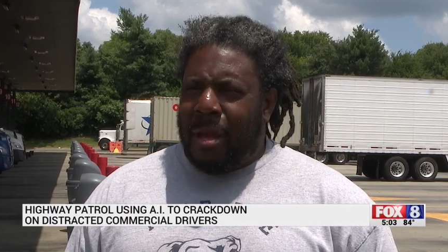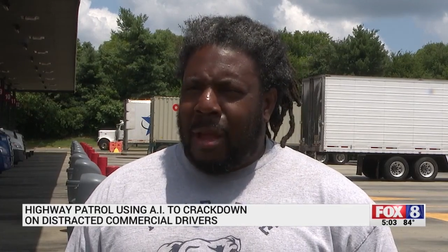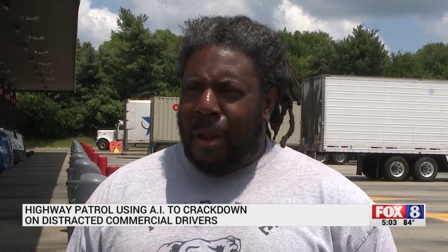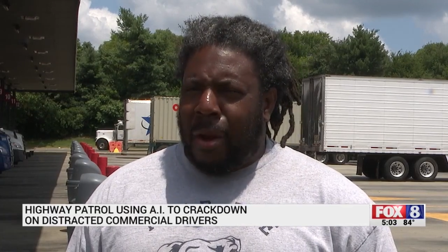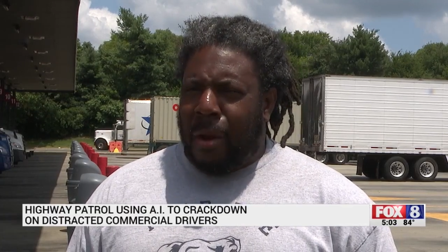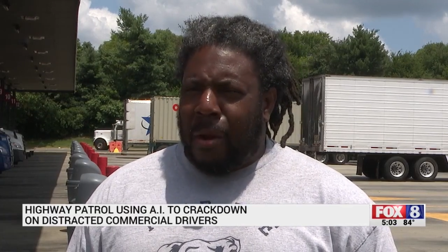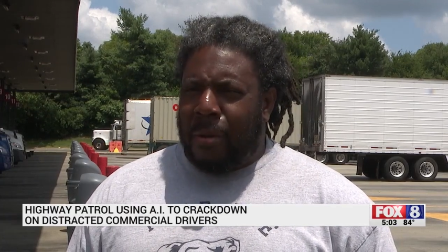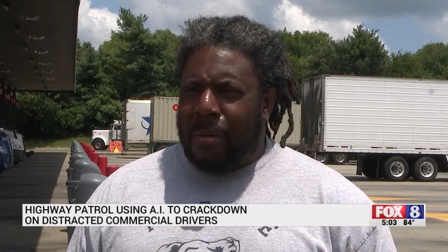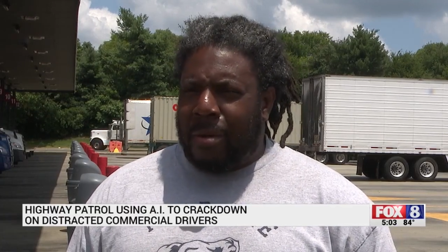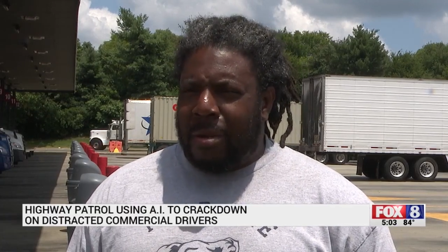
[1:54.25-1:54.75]

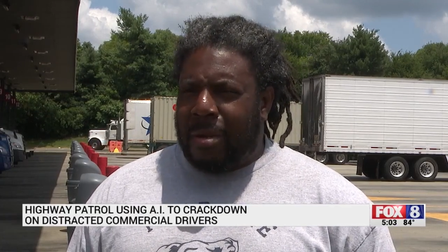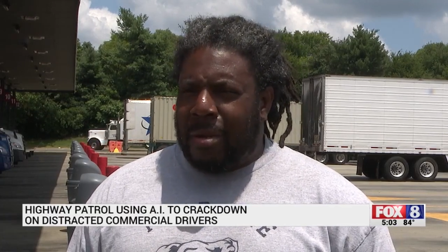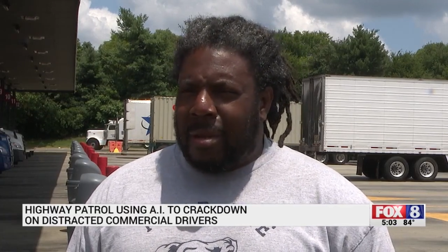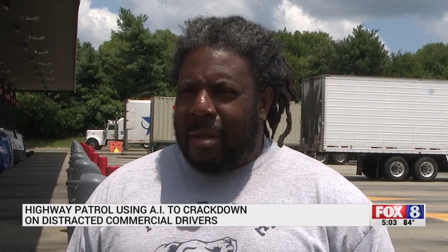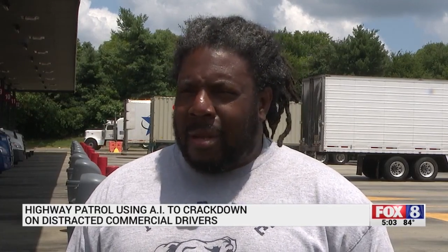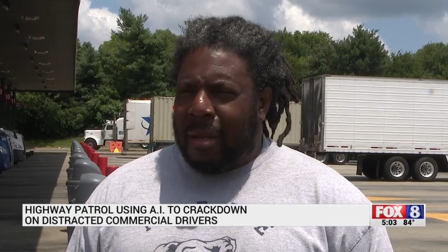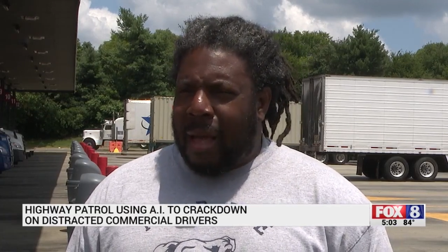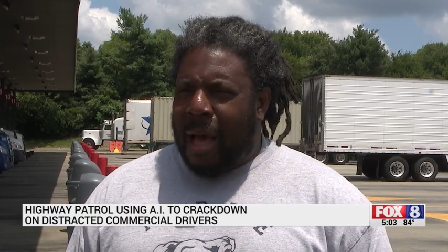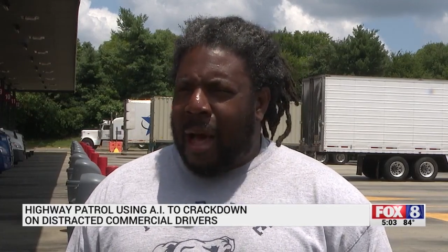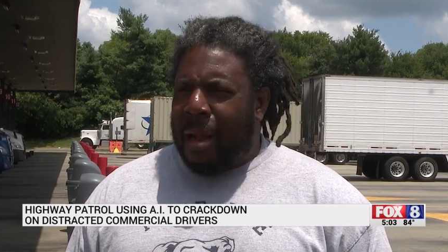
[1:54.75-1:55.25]
you know,
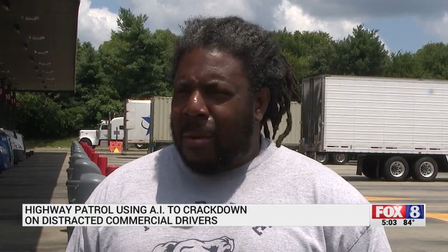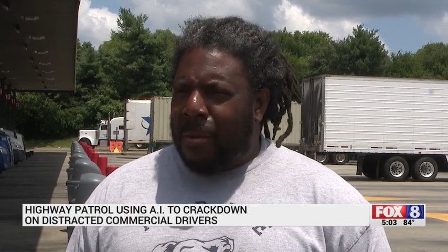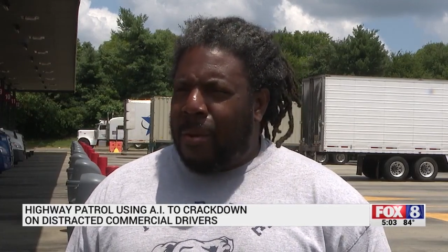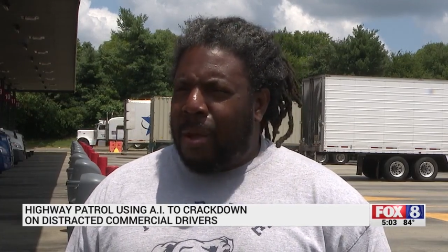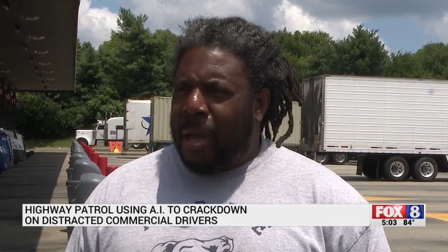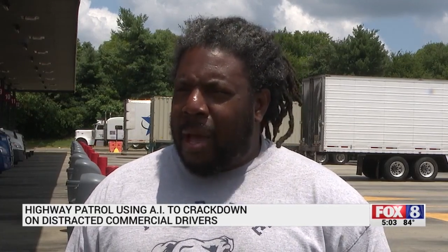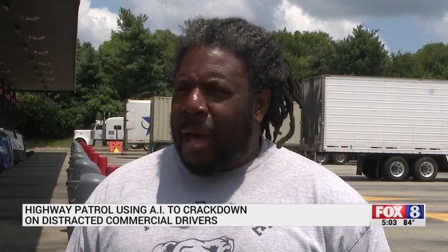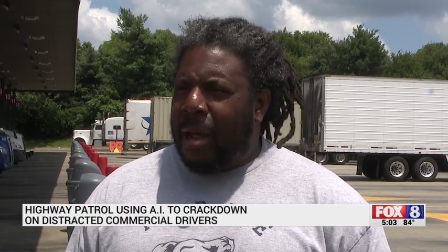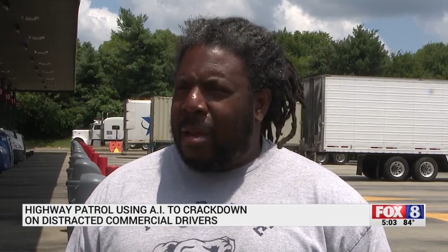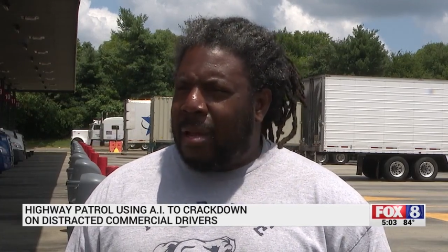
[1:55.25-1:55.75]
kind of
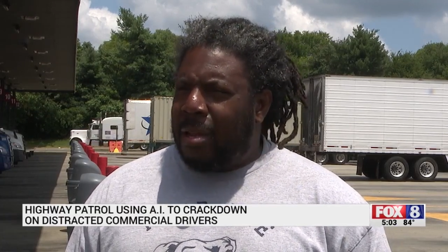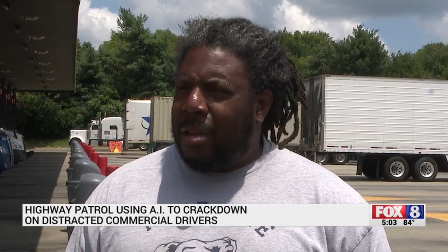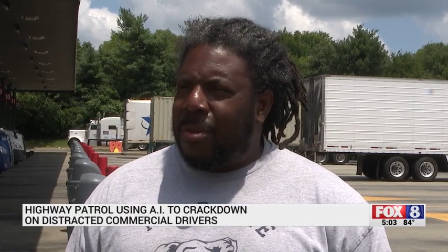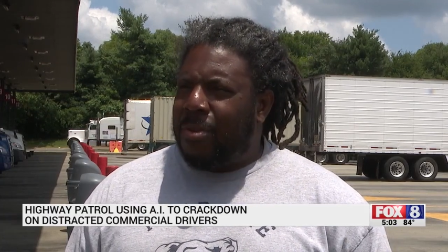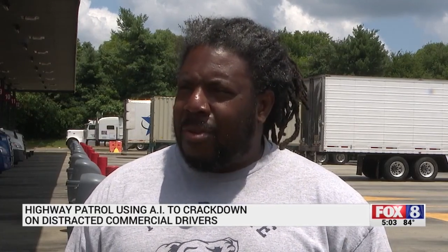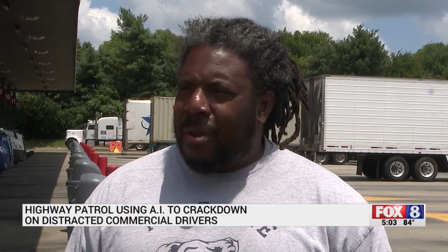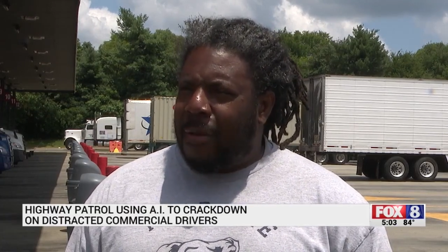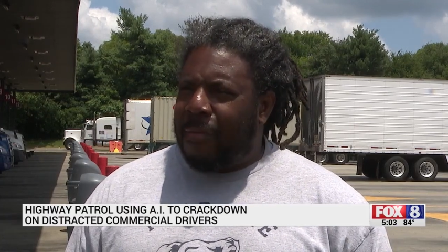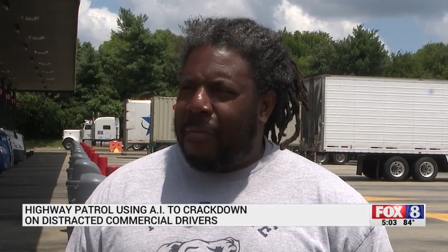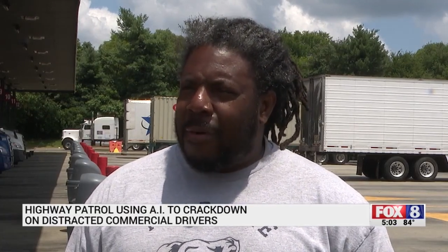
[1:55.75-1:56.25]
we got to
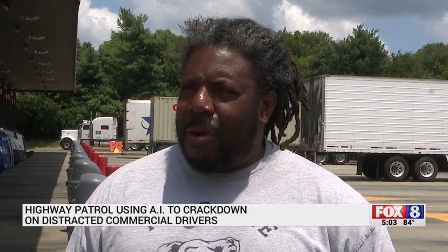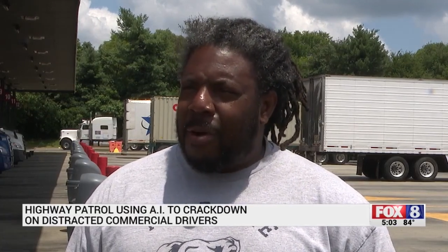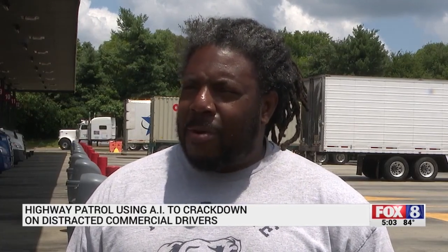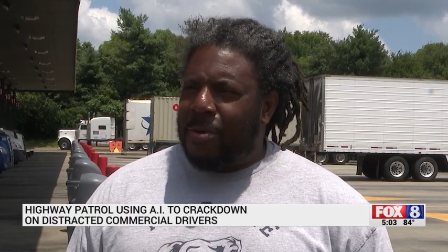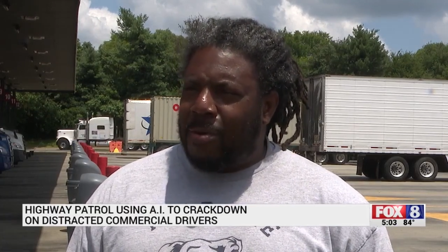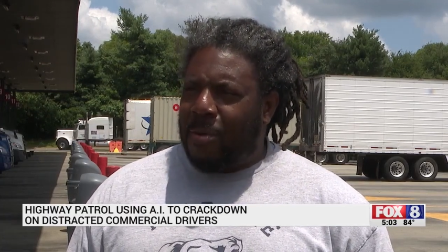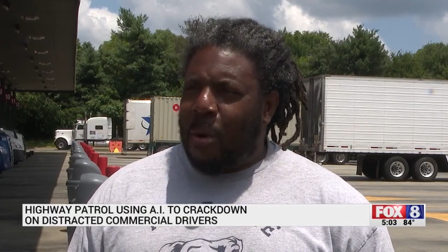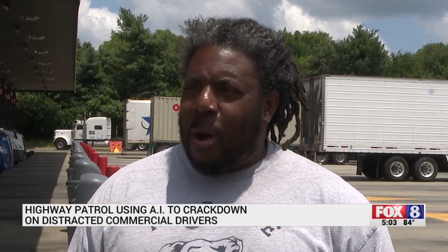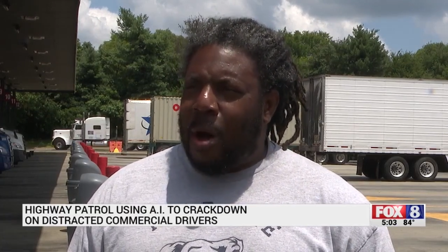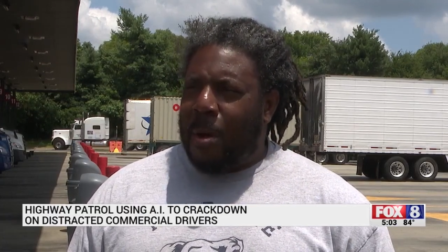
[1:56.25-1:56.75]
use our
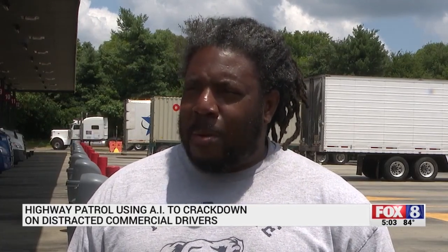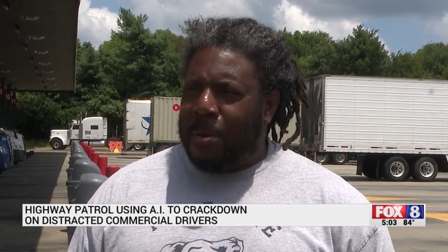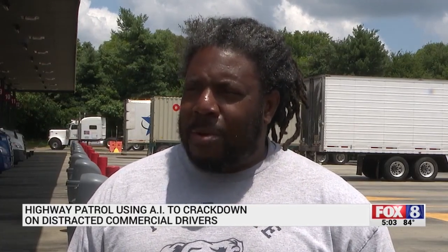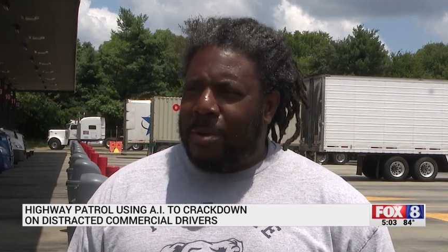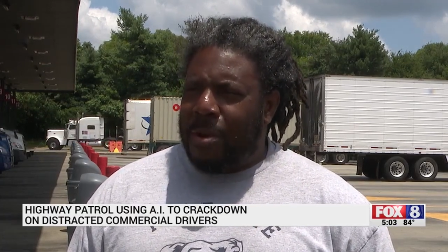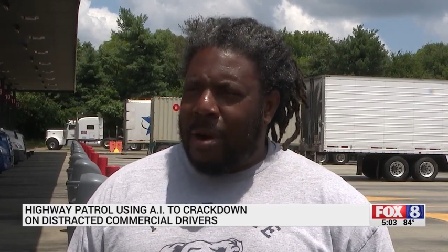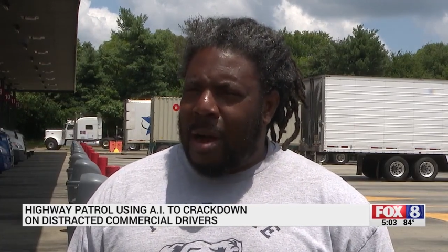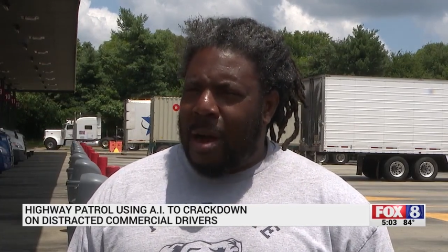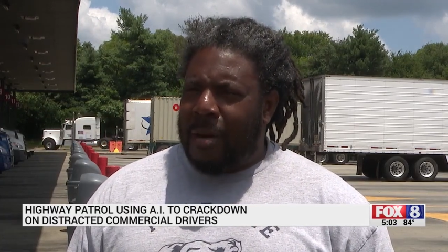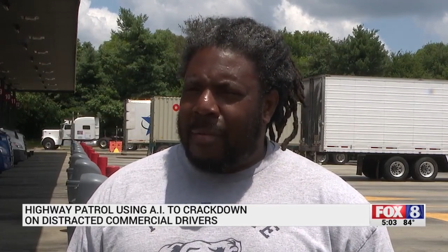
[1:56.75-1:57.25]
phones while we're
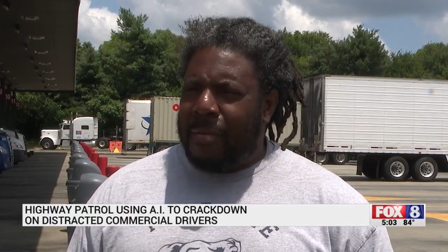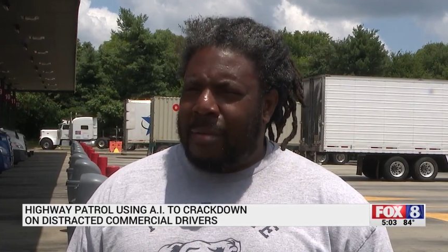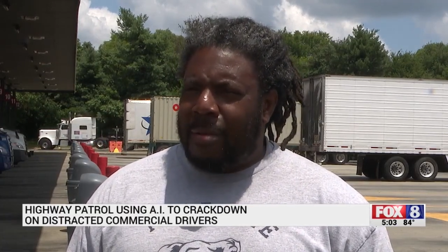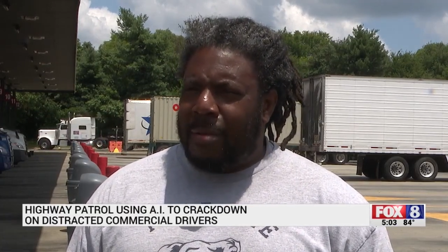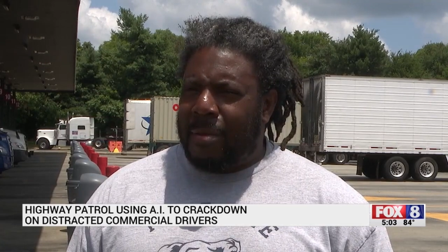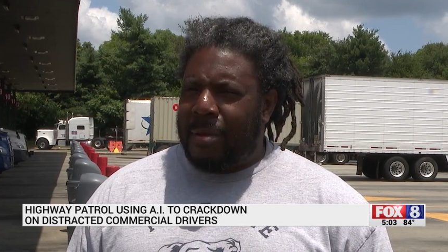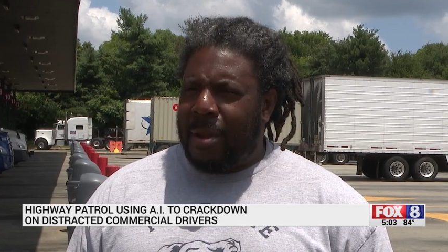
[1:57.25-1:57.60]
driving.